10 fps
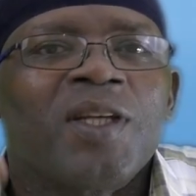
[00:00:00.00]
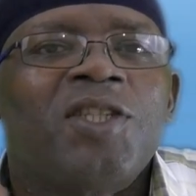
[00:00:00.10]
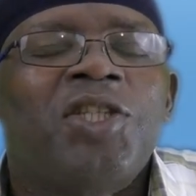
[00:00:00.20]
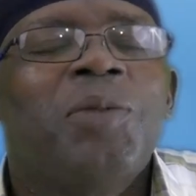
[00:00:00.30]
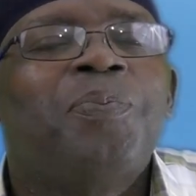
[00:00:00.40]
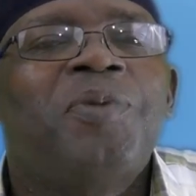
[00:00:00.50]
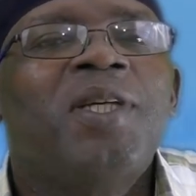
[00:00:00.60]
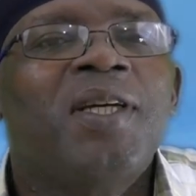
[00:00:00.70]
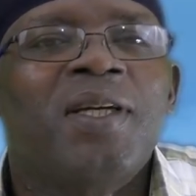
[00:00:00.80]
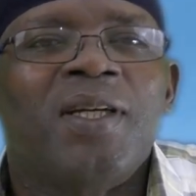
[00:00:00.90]
Cheap
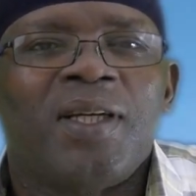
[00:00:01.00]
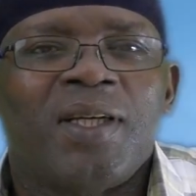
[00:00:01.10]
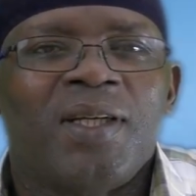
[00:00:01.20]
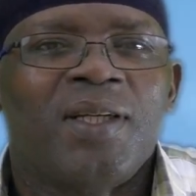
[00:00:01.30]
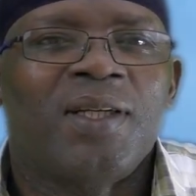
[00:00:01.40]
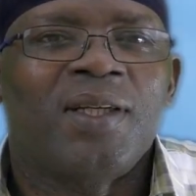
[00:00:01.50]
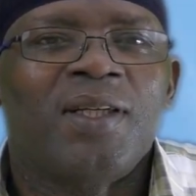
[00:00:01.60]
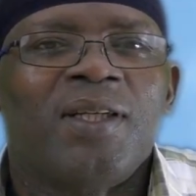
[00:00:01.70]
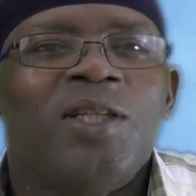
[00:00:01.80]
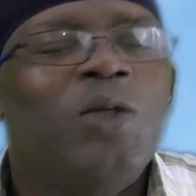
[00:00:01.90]
thing,
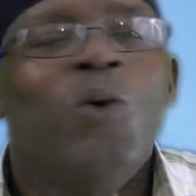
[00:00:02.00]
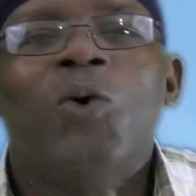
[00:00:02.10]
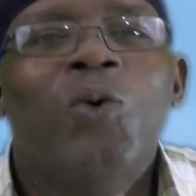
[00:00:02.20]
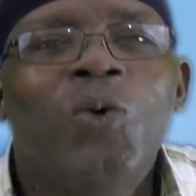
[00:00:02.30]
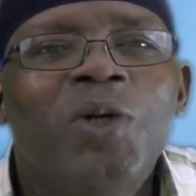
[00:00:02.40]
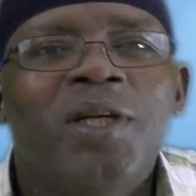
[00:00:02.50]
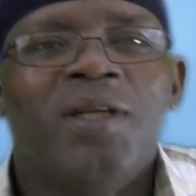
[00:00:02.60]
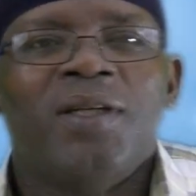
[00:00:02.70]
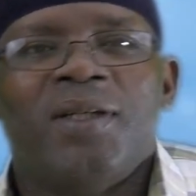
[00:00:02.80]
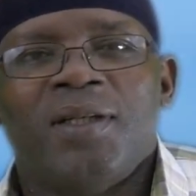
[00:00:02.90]
no good.
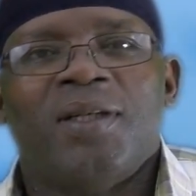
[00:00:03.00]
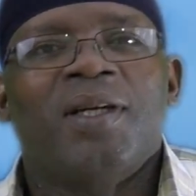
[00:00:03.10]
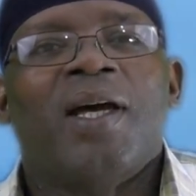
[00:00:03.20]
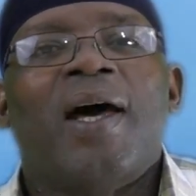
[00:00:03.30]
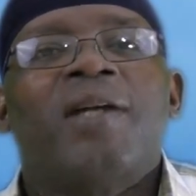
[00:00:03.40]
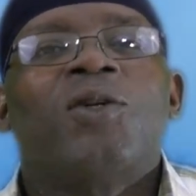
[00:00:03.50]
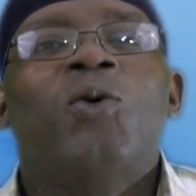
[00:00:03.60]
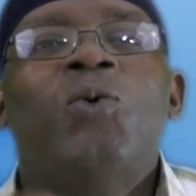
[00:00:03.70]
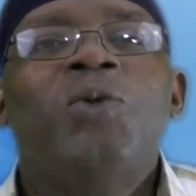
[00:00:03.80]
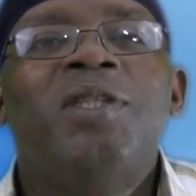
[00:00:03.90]
And
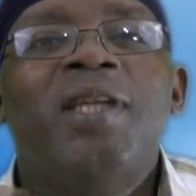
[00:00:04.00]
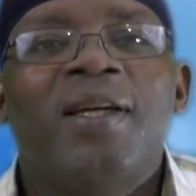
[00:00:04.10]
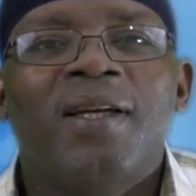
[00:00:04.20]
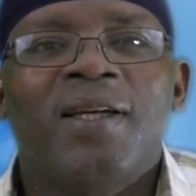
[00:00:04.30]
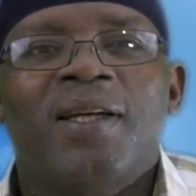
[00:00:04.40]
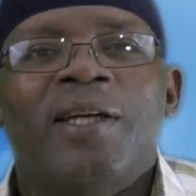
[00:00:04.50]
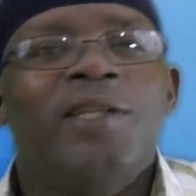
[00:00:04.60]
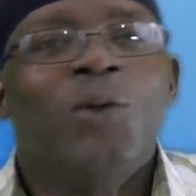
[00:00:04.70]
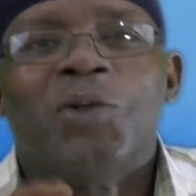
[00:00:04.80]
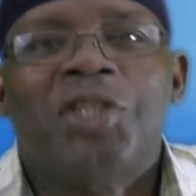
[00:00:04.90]
good thing,
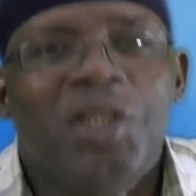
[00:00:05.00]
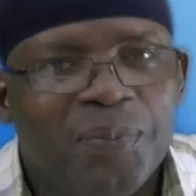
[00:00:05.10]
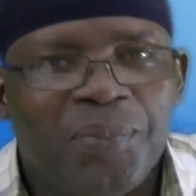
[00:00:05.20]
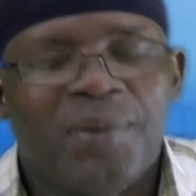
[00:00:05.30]
no cheap.